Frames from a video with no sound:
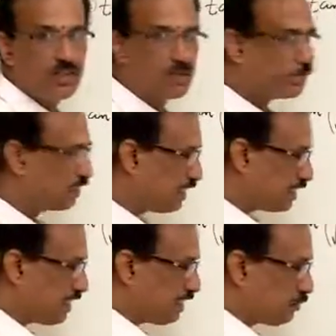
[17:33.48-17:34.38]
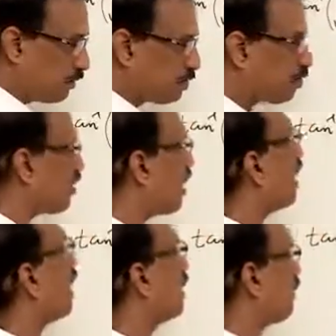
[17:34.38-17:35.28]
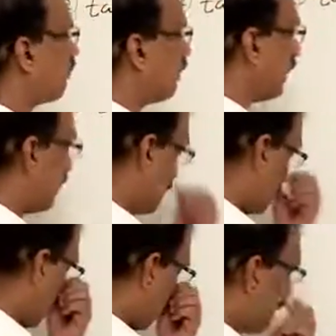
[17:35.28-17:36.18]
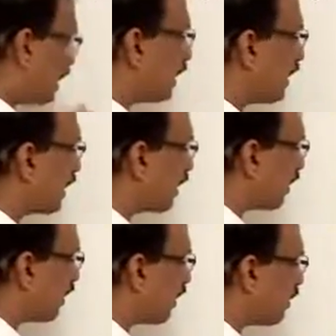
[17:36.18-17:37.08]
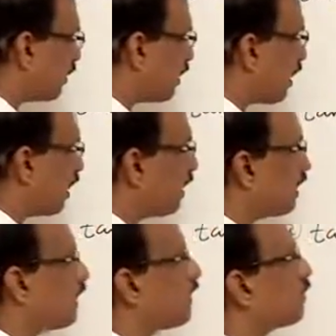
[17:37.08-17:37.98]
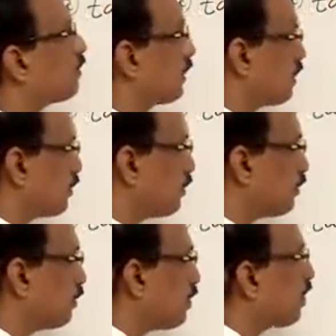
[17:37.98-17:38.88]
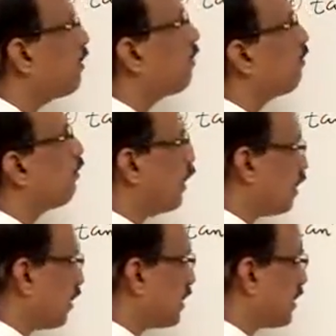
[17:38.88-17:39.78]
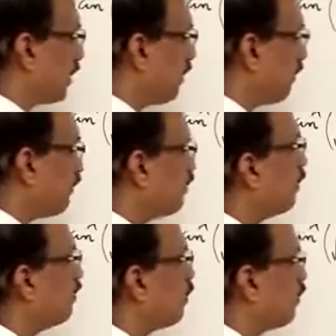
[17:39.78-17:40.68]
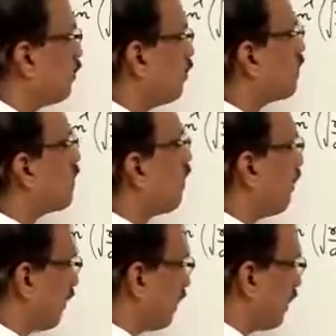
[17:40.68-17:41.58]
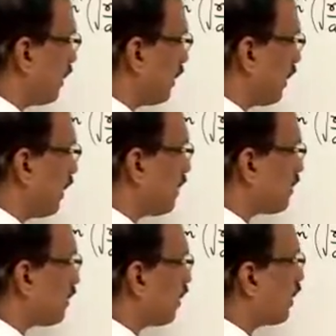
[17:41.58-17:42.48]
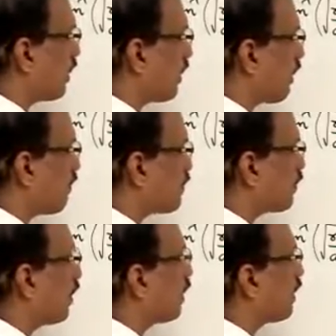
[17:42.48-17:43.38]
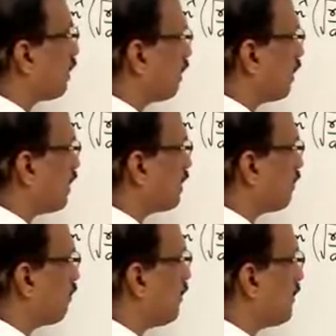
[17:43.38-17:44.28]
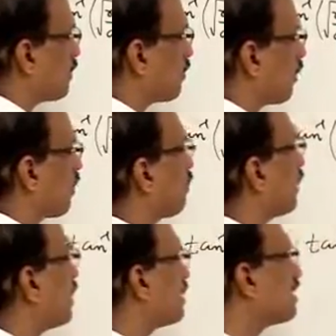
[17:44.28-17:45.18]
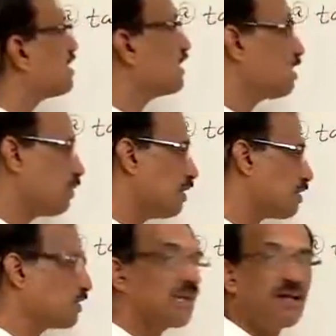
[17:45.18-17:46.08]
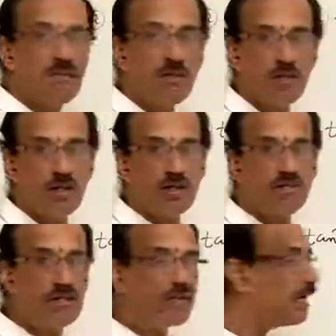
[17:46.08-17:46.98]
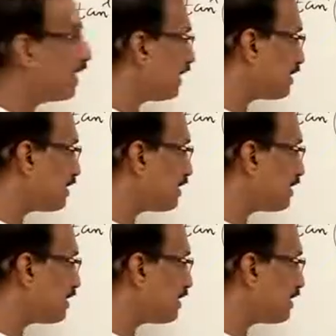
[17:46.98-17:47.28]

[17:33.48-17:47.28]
That is equal to r. We get r in other way around, r equal to modulus of root of a square m square plus b square, because this equation can be modified as